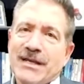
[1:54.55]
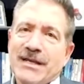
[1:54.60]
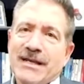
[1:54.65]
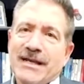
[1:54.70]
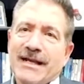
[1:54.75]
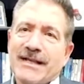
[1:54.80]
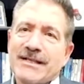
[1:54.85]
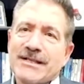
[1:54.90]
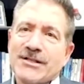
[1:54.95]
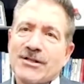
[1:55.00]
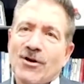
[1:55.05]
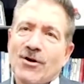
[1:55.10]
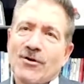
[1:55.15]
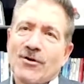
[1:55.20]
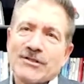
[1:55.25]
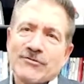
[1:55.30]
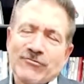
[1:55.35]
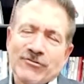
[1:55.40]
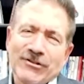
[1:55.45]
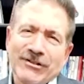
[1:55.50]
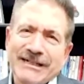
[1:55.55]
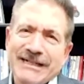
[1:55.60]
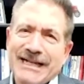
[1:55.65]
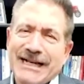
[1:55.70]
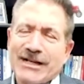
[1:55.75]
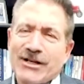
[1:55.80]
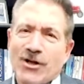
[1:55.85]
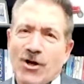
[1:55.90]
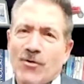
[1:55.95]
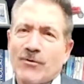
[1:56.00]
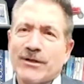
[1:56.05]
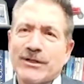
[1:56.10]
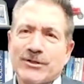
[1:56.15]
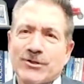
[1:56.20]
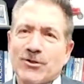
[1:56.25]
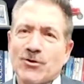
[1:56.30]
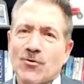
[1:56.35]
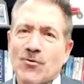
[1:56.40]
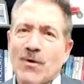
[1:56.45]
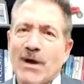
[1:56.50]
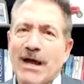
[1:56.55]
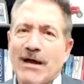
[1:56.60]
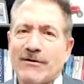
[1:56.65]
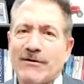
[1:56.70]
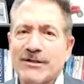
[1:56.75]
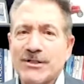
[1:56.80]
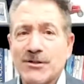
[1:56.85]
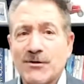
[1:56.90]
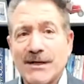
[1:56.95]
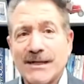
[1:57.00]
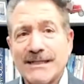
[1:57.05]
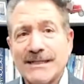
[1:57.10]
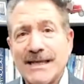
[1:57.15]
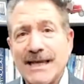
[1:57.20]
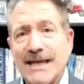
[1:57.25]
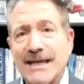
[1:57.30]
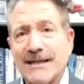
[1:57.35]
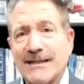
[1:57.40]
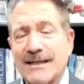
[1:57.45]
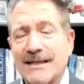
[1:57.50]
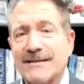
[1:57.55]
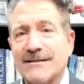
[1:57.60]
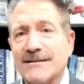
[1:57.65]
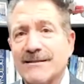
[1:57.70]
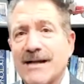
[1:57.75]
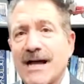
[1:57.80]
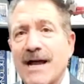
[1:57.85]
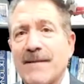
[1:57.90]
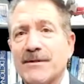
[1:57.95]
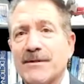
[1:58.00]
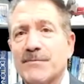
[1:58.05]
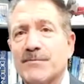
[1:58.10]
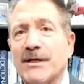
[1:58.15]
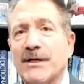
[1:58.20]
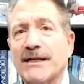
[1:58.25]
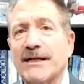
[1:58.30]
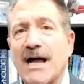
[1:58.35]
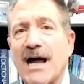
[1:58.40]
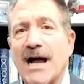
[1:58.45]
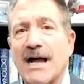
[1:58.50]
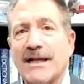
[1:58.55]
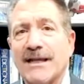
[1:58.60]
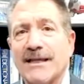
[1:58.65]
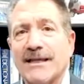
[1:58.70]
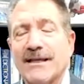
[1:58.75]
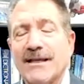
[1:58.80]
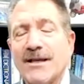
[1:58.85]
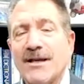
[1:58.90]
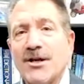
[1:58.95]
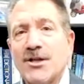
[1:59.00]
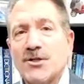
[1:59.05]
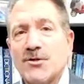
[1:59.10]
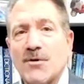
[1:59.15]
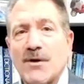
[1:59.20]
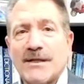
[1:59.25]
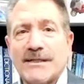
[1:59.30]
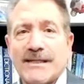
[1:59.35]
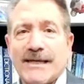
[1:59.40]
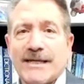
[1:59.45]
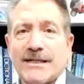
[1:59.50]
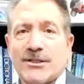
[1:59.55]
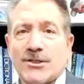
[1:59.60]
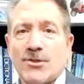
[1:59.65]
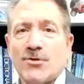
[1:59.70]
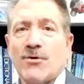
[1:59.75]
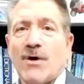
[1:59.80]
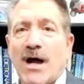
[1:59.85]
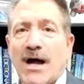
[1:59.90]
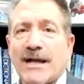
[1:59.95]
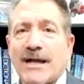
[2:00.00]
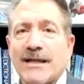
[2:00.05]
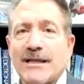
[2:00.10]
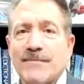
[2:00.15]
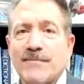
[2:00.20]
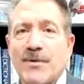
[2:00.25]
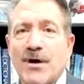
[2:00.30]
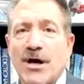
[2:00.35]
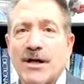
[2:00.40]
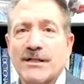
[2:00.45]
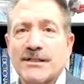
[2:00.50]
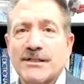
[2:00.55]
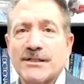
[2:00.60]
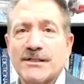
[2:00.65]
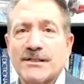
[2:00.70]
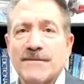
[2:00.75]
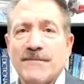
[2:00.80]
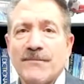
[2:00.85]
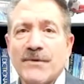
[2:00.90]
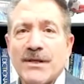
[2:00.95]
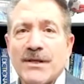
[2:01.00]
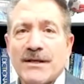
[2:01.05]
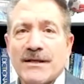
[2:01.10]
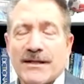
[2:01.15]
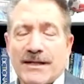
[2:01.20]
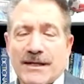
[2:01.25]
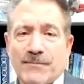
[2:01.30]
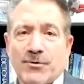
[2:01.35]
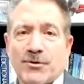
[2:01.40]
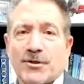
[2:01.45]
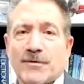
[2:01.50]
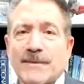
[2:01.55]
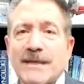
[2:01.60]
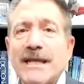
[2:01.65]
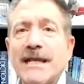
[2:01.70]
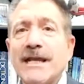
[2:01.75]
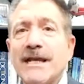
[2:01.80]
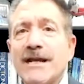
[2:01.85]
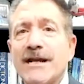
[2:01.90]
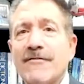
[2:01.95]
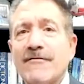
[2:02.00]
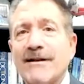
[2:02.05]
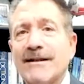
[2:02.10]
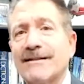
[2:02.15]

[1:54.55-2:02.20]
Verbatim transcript: And so it's really not going too well. And so I take, at the time he's playing hockey, so I take two hockey pucks and I put them here.